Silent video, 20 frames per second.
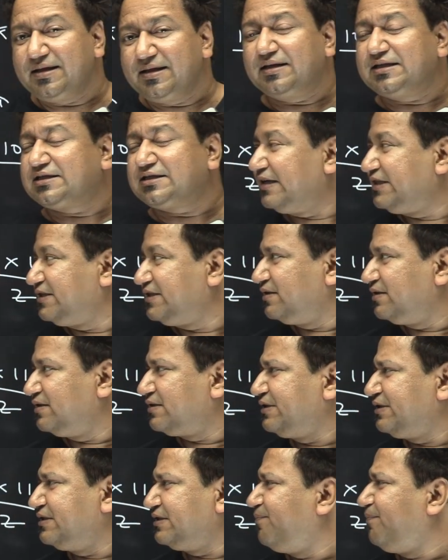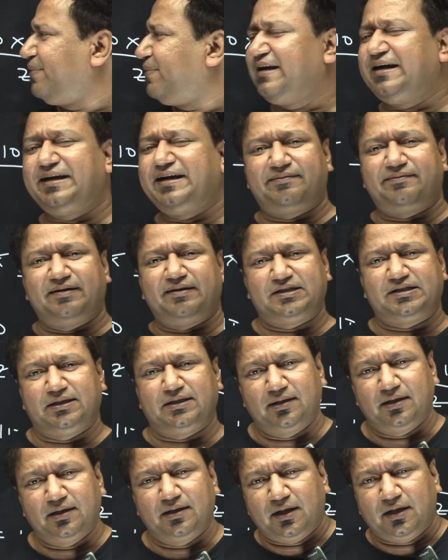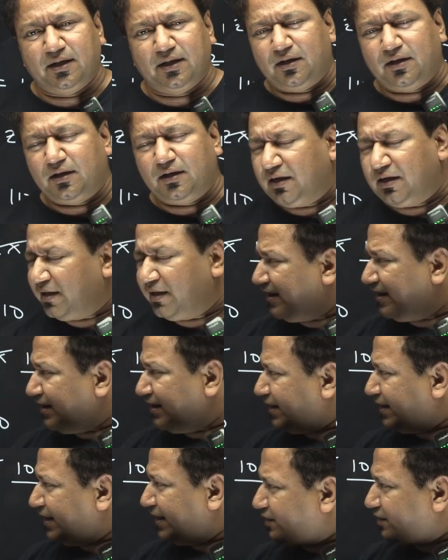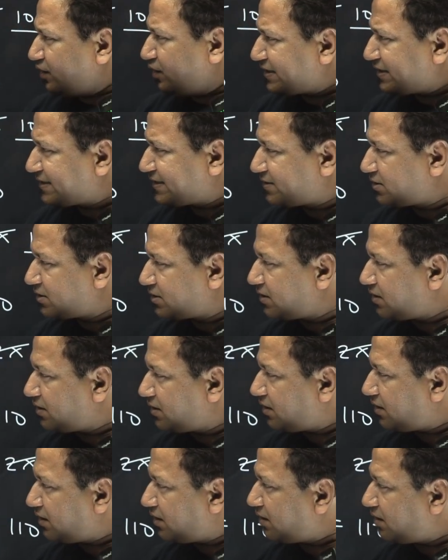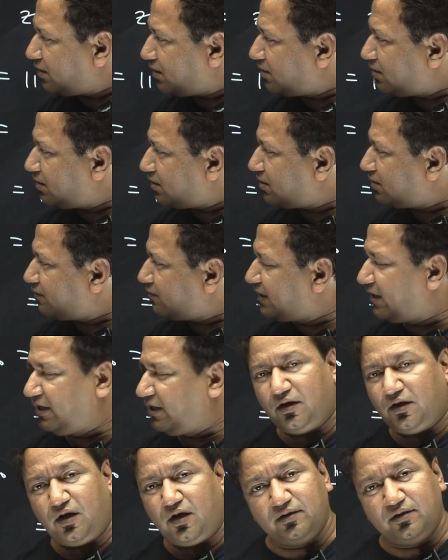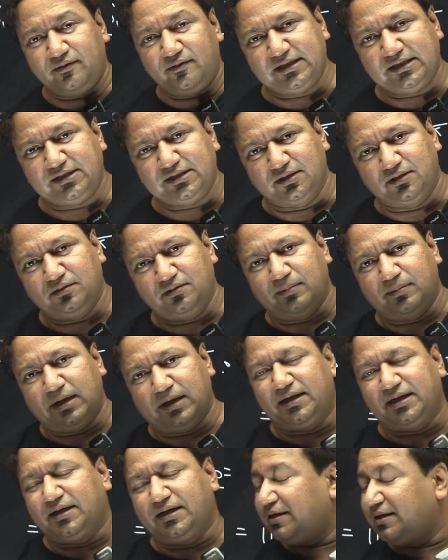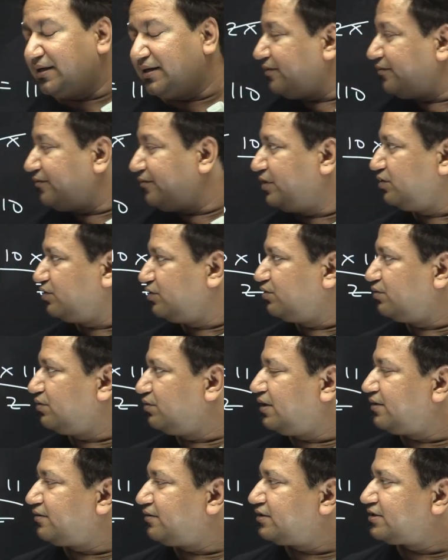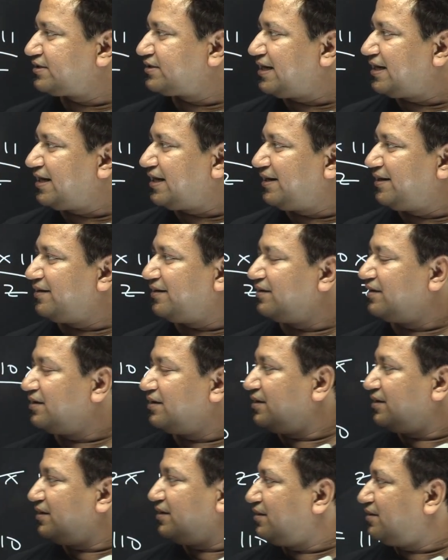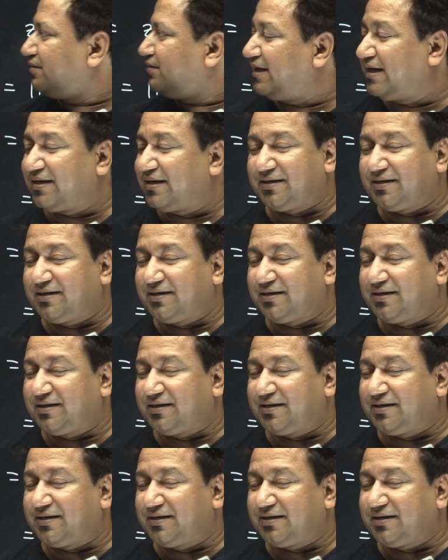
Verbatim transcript: question, this question is a brilliant question. It looks uh, a very long question, but uh, if you understand that